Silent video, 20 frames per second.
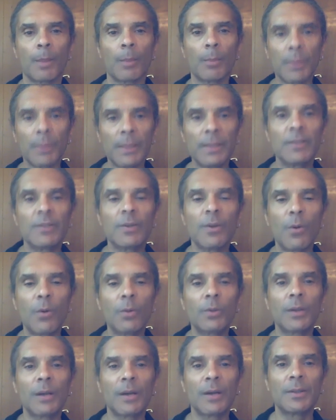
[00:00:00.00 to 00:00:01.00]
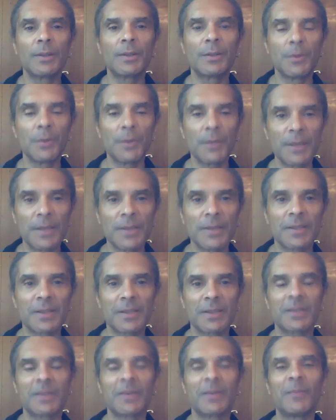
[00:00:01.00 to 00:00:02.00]
Please hold on to
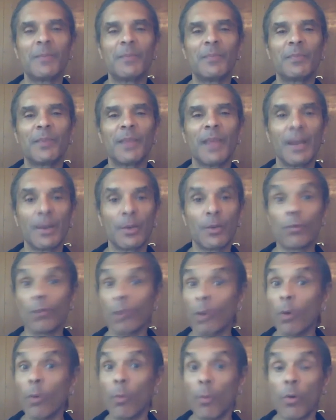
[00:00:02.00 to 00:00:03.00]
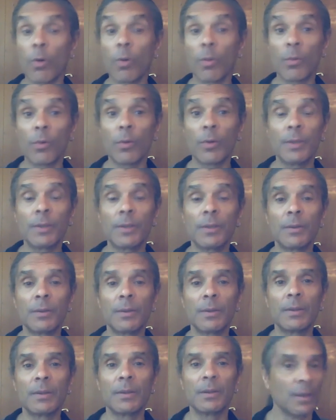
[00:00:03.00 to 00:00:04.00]
this and grow more and more into
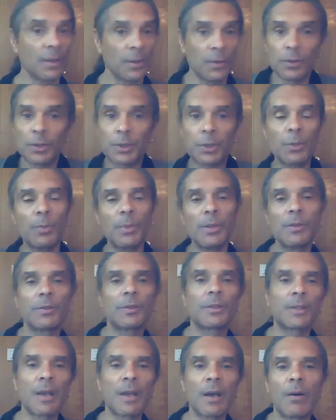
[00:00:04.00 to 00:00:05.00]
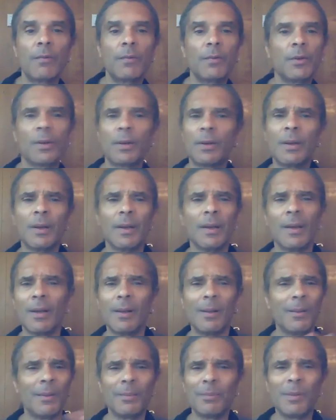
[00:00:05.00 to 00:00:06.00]
it. You'll still be yourself. You can,
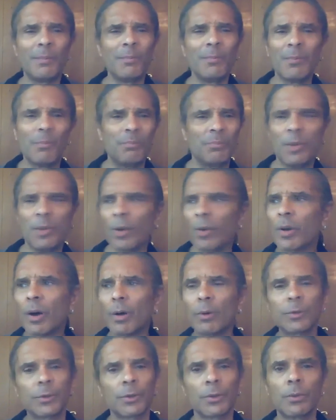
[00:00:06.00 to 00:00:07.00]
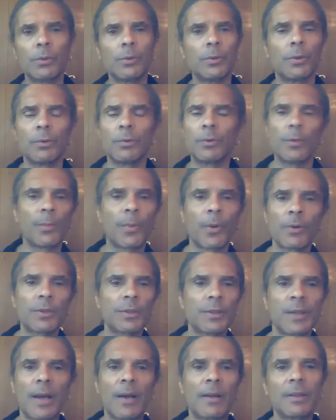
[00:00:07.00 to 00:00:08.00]
your culture, your
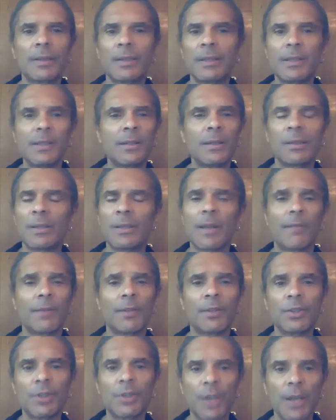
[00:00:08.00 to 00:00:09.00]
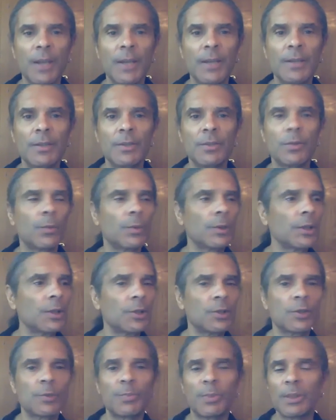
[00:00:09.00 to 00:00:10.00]
personalities doesn't have to change. Your
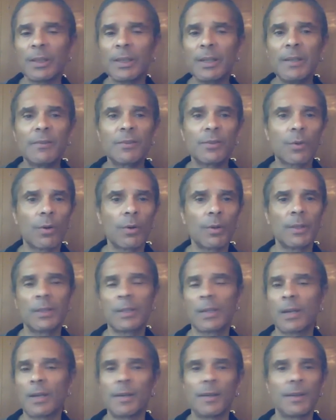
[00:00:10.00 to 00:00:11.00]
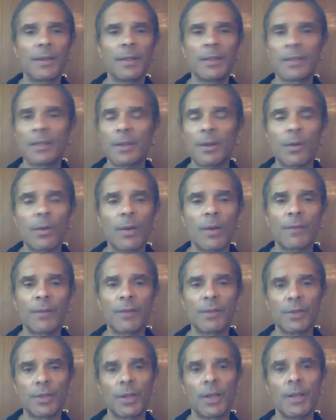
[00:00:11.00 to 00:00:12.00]
religious beliefs, all these kind of things, they don't have to
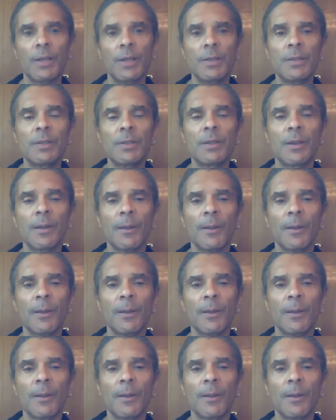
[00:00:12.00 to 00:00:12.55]
change.